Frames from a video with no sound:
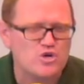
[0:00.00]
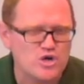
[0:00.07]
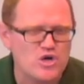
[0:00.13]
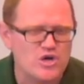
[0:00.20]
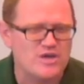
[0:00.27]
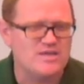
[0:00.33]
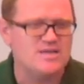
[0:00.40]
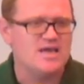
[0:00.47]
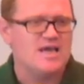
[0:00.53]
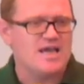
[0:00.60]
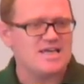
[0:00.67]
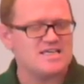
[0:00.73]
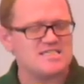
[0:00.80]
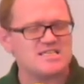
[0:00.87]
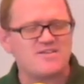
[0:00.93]
good. It
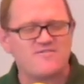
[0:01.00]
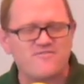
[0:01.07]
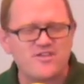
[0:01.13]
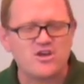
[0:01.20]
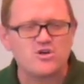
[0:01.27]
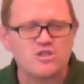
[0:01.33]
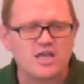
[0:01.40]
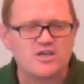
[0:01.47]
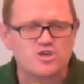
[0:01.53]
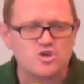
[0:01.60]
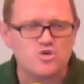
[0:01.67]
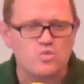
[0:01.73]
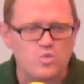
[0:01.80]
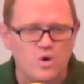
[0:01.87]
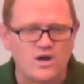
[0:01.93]
doesn't feel like you
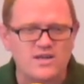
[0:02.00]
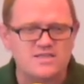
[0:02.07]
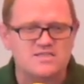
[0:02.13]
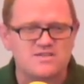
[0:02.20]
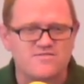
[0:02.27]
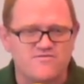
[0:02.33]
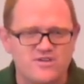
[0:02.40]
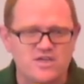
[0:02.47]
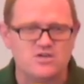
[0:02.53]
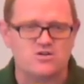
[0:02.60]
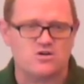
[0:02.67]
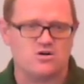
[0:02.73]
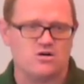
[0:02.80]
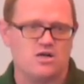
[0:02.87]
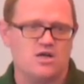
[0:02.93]
want it to feel.
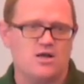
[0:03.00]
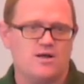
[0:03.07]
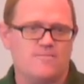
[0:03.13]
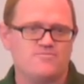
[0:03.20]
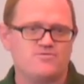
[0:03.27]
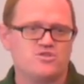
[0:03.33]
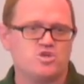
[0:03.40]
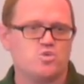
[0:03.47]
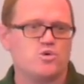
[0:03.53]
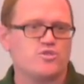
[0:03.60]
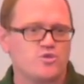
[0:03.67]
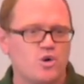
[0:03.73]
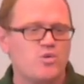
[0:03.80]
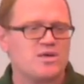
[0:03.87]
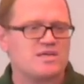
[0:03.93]
So we're
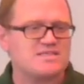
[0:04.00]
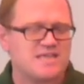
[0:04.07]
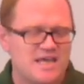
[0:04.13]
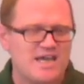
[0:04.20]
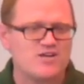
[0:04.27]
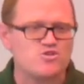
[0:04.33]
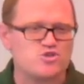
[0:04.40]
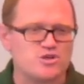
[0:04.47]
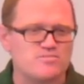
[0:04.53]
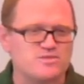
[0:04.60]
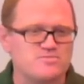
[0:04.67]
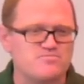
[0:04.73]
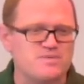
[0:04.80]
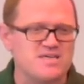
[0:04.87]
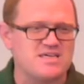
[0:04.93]
throwing tantrums
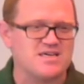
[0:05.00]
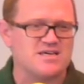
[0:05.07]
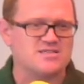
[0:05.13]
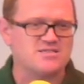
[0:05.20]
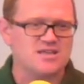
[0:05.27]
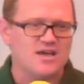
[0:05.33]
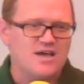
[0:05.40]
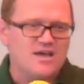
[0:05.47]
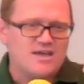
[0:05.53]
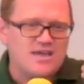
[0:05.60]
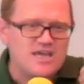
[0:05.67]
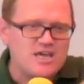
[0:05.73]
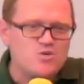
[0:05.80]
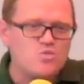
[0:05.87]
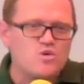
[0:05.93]
because
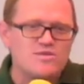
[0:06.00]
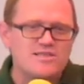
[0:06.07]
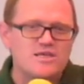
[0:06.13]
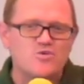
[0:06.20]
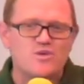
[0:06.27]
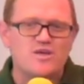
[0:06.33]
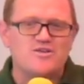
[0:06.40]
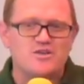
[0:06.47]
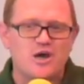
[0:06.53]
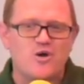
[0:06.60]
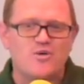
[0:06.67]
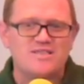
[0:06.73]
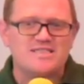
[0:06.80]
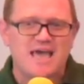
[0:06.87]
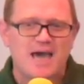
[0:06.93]
inwardly we know
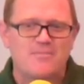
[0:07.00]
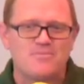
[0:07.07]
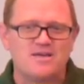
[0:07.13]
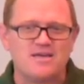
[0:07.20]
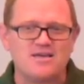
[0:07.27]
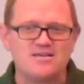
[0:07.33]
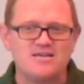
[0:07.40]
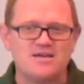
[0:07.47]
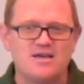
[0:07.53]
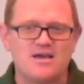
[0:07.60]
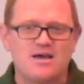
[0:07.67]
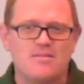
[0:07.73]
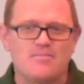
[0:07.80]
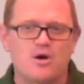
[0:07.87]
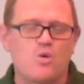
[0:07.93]
it's happening,
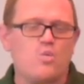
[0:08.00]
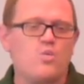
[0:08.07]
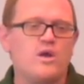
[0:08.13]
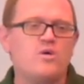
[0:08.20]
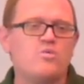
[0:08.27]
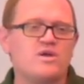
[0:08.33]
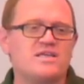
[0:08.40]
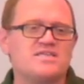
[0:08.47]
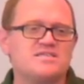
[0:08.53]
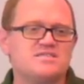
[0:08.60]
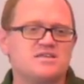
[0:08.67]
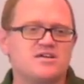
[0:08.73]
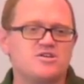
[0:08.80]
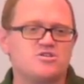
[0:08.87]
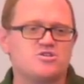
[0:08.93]
but we want to
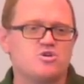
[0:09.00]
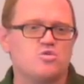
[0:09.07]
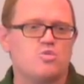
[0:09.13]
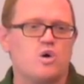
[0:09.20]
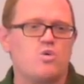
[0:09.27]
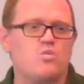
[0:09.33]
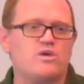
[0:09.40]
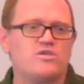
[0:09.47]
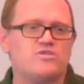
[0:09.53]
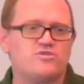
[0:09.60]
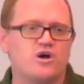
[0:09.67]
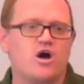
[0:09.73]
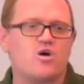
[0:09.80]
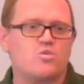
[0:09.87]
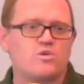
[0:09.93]
stick to what we
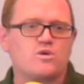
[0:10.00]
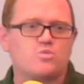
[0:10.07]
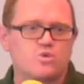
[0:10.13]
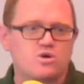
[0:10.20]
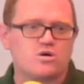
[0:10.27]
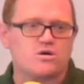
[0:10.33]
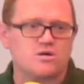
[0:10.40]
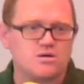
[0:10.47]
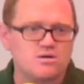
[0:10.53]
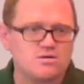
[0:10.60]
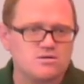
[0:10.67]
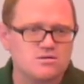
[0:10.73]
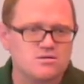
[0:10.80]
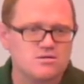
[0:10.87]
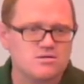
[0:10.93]
thought we were.
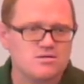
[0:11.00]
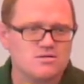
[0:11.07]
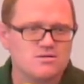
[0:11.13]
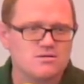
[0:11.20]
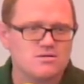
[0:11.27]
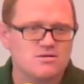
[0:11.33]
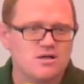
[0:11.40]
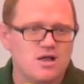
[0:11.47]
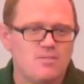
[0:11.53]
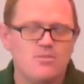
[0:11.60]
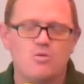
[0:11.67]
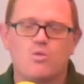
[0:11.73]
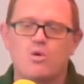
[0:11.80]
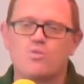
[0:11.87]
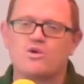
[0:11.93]

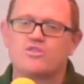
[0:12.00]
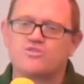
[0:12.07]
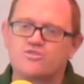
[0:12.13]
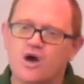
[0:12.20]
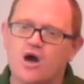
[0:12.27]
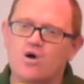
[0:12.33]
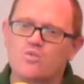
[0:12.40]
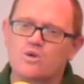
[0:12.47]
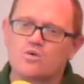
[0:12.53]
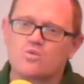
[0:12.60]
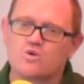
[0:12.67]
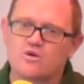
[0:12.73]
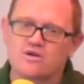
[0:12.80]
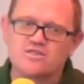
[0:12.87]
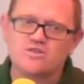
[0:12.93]
But what we thought we
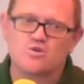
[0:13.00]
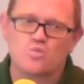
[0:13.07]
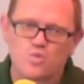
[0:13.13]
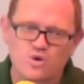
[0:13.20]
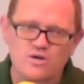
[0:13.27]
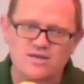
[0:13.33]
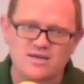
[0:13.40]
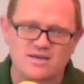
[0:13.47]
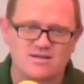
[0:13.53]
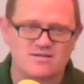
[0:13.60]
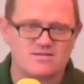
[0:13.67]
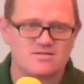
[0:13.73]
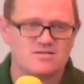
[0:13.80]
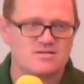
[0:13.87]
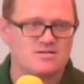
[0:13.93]
were isn't working
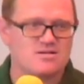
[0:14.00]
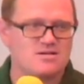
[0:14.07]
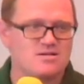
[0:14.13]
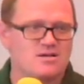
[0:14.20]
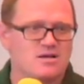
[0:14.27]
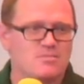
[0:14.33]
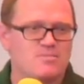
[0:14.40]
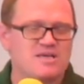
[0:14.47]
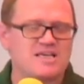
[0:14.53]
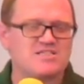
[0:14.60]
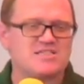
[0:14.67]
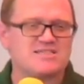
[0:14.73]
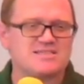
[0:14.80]
because it's